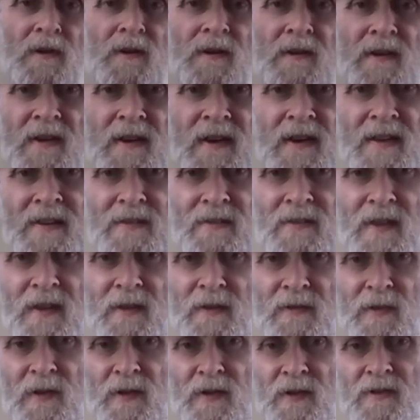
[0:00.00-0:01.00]

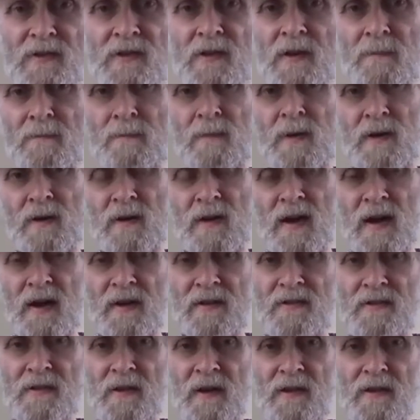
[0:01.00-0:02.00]
there are some
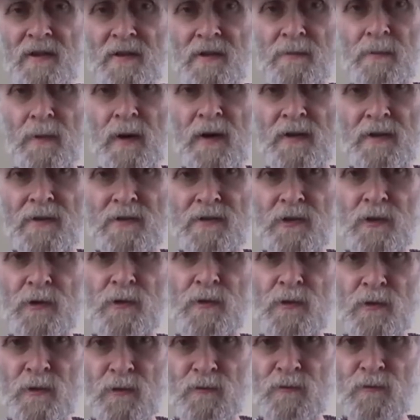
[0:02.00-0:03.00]
exercises where you
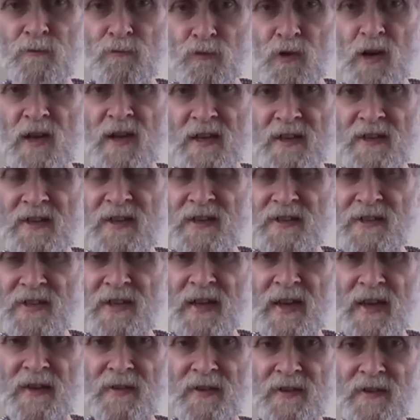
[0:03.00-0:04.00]
do really need to
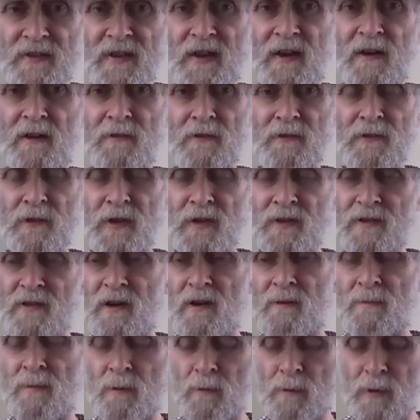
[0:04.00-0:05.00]
hear the sound. For
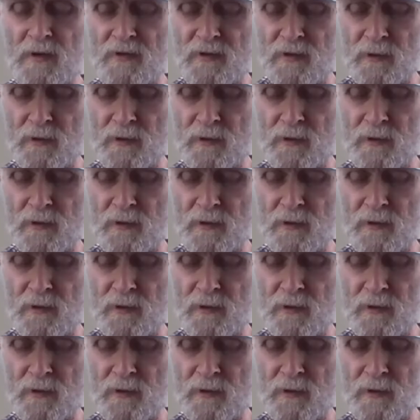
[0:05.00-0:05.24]
example, when